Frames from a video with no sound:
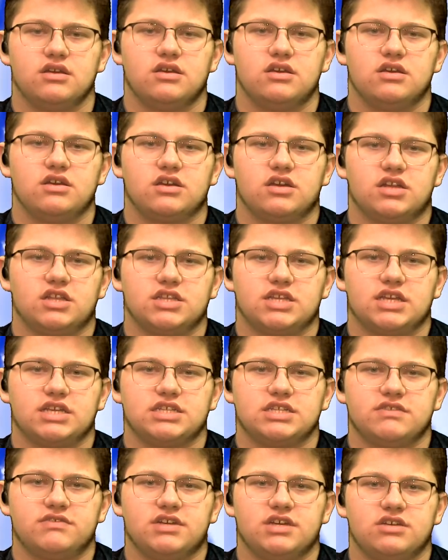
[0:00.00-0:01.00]
Call
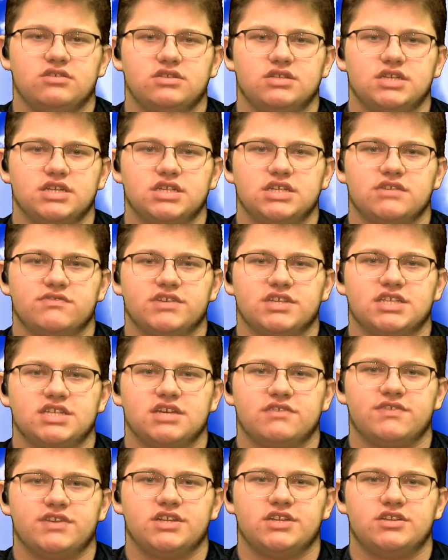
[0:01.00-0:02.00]

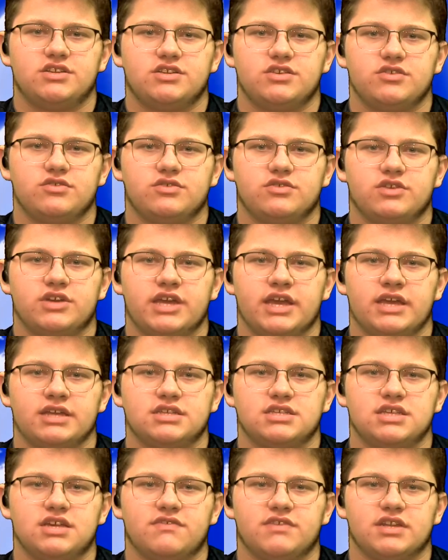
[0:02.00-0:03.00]

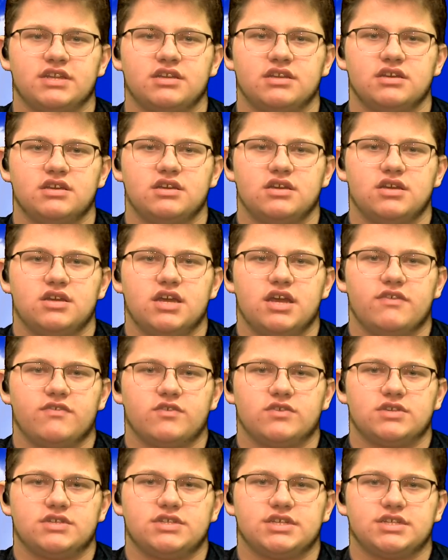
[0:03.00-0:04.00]
970-677-2387.
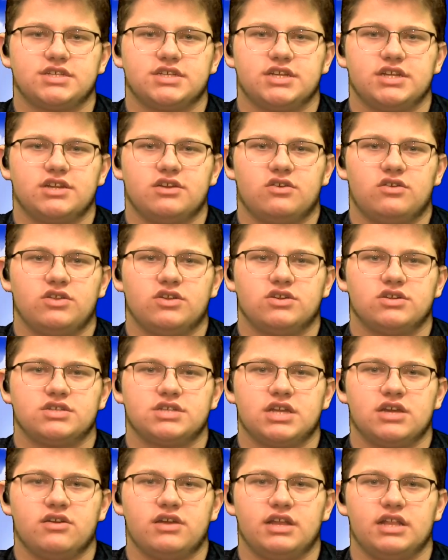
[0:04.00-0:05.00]
Everyone 16 and older is
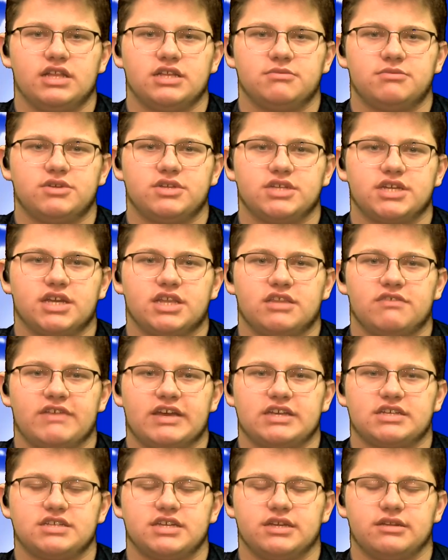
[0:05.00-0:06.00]
now eligible to get the
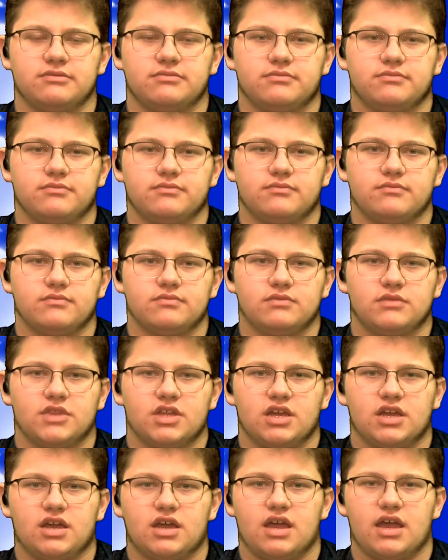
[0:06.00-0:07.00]
vaccine.
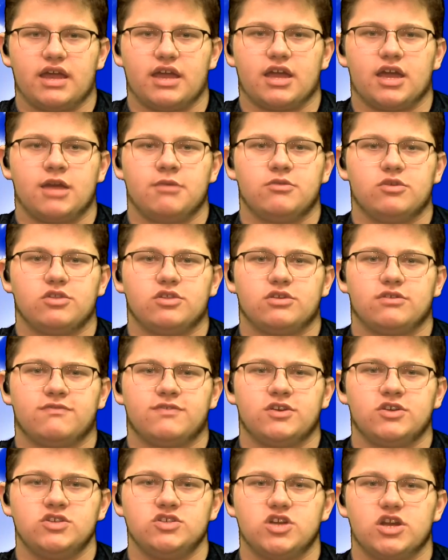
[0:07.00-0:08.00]
Hi, I'm Noel with our
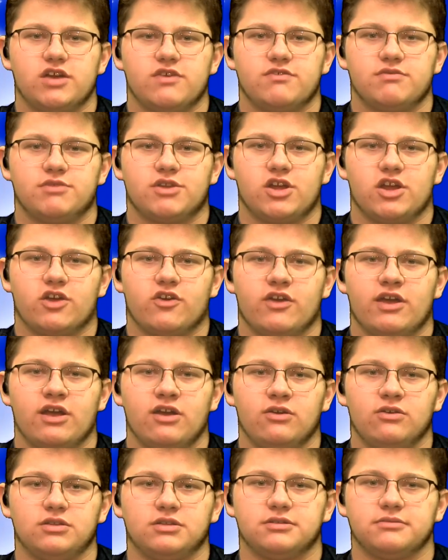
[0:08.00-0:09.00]
first story from the Durango
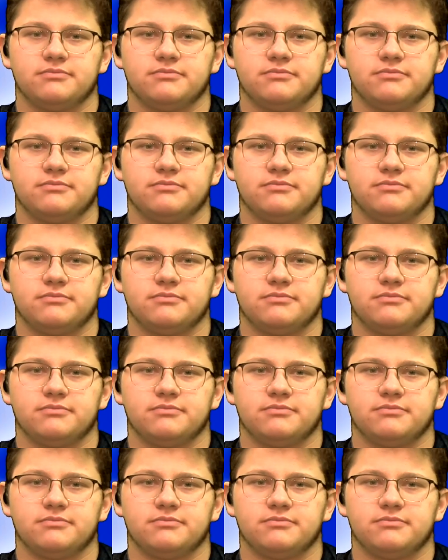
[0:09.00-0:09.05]
Herald.